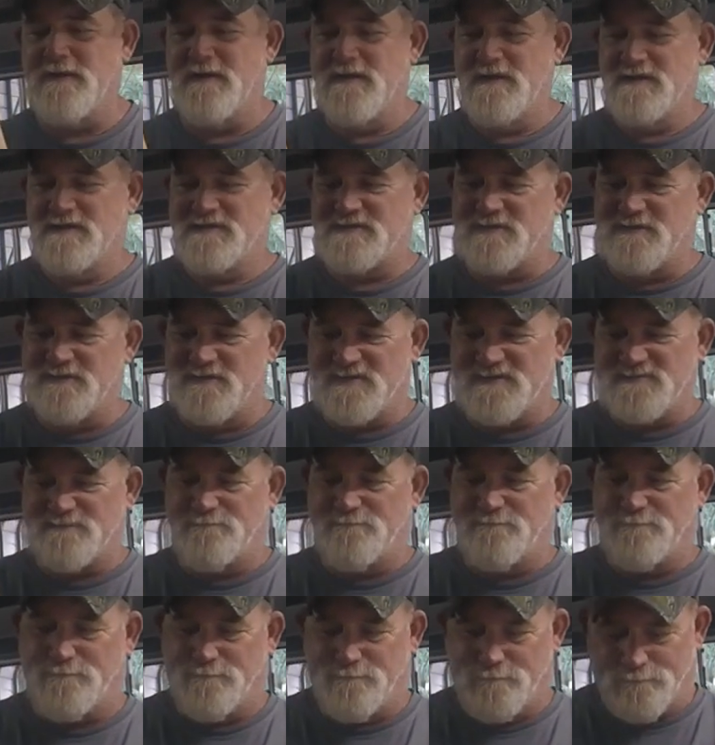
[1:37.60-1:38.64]
so this
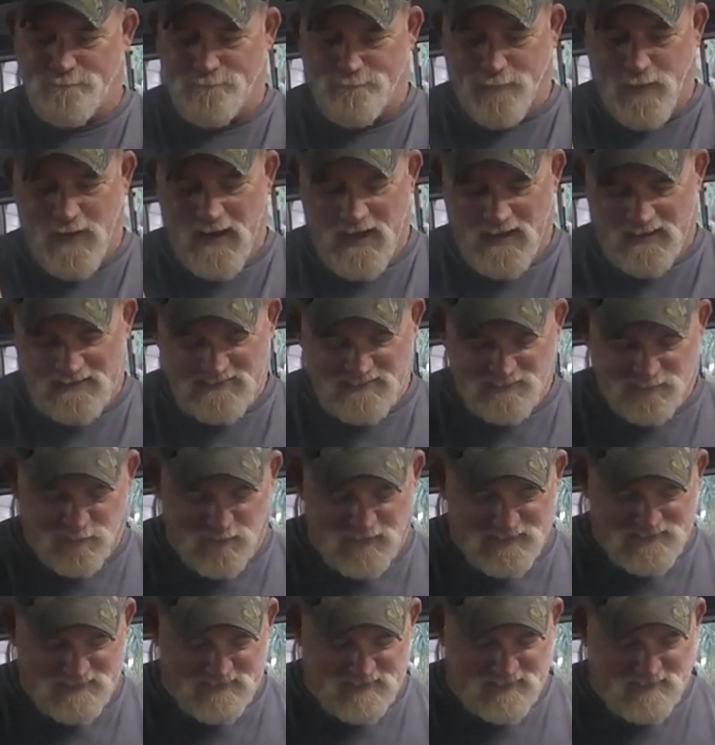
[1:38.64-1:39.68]
box
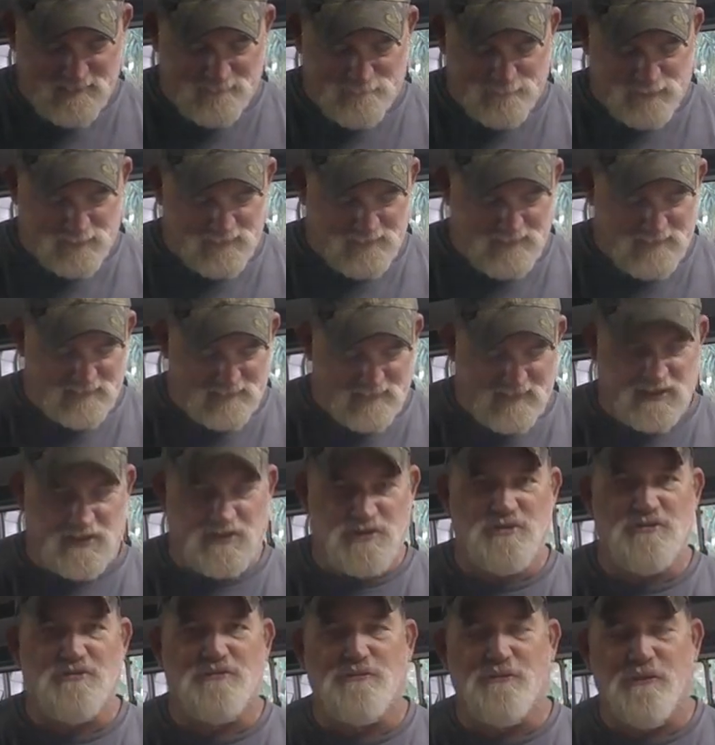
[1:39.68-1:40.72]
wasn't completely
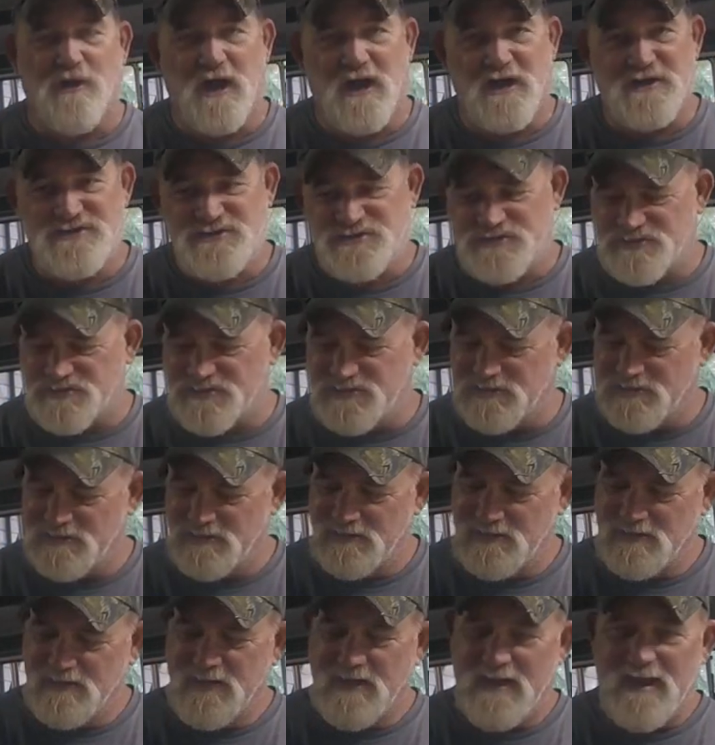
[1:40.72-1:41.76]
crushed
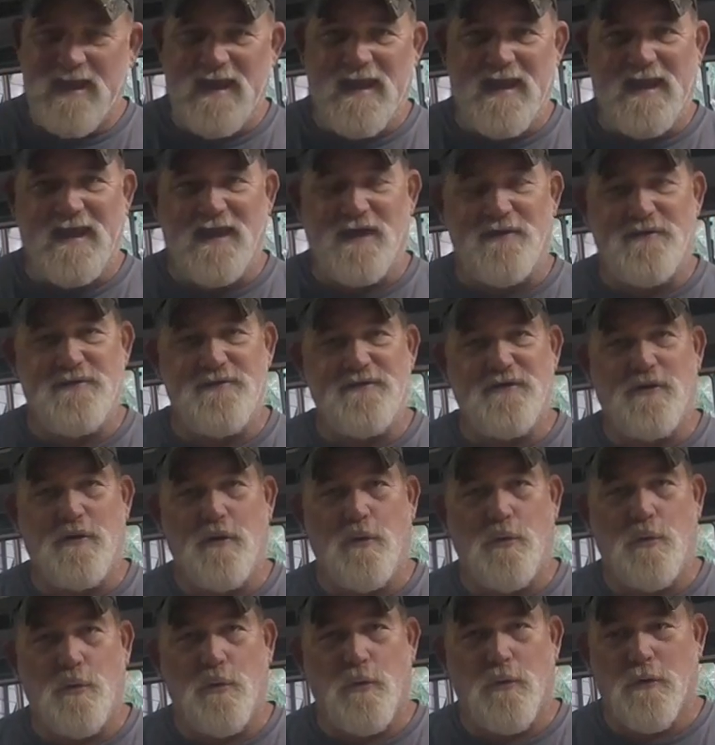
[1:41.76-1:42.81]
and
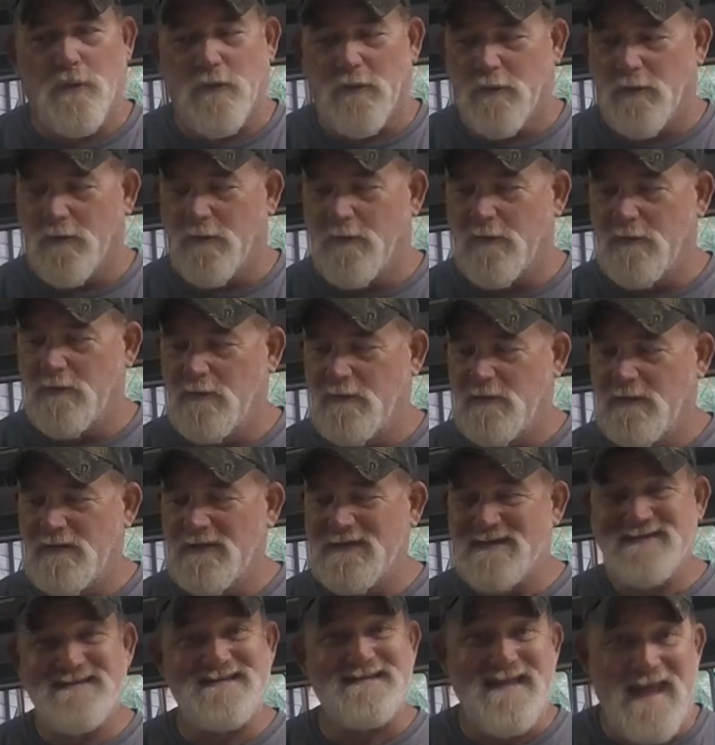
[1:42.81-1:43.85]
or
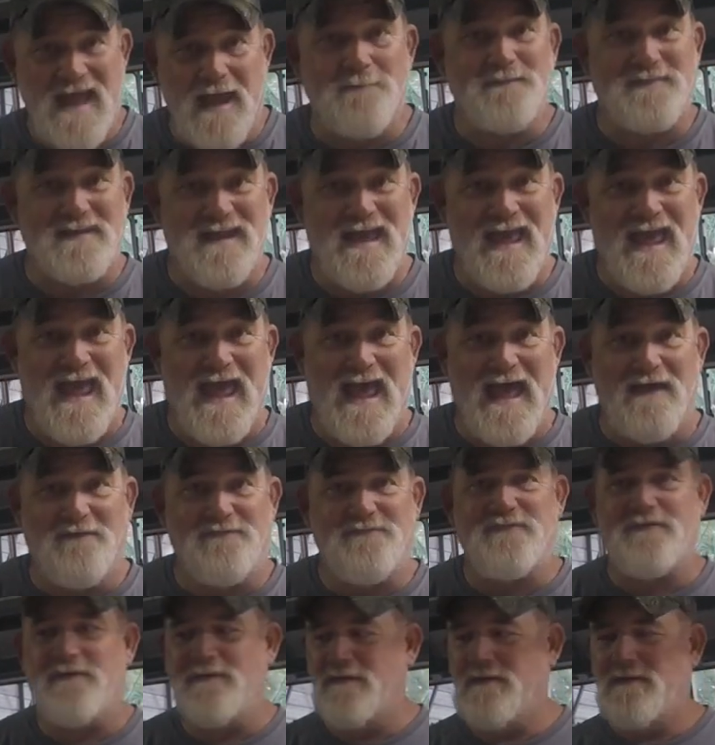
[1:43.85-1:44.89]
snapped in
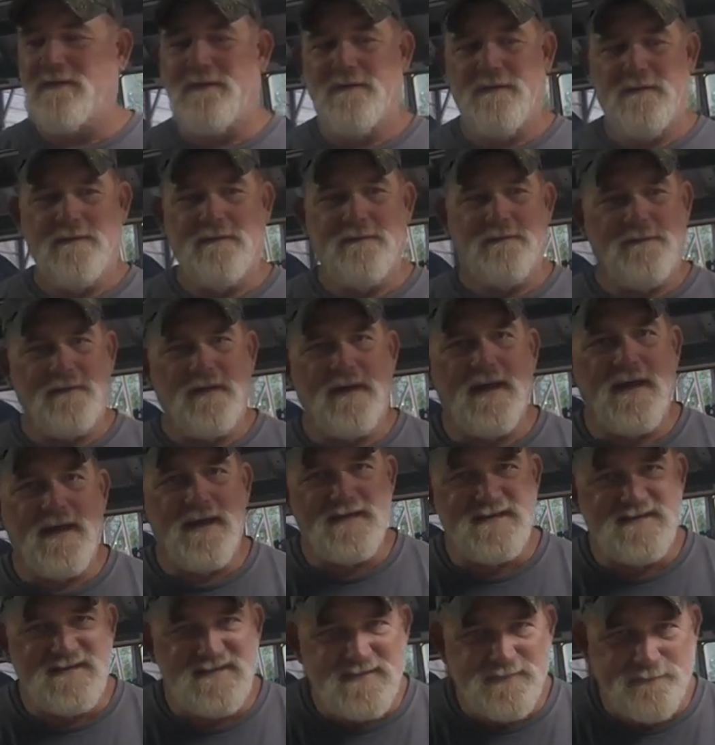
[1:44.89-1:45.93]
half that I
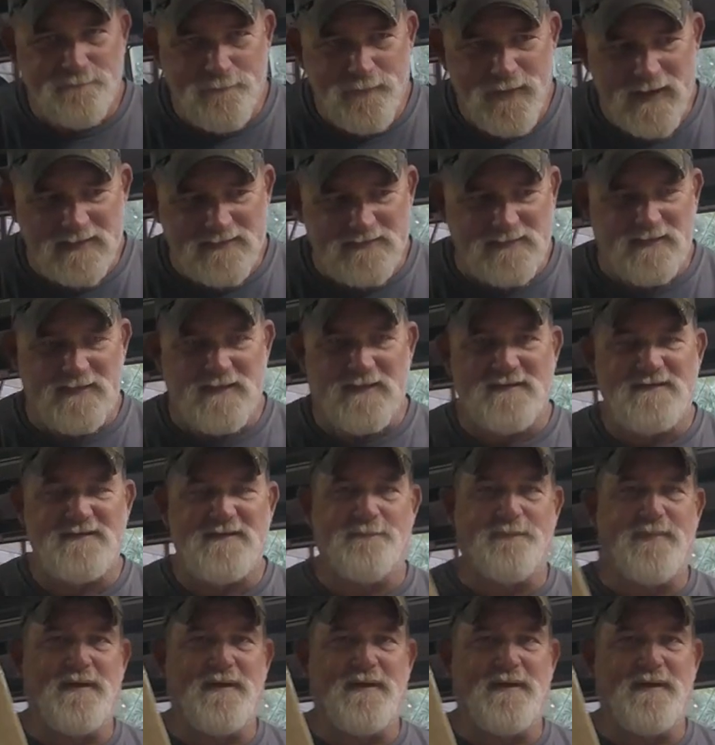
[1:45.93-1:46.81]
expected it to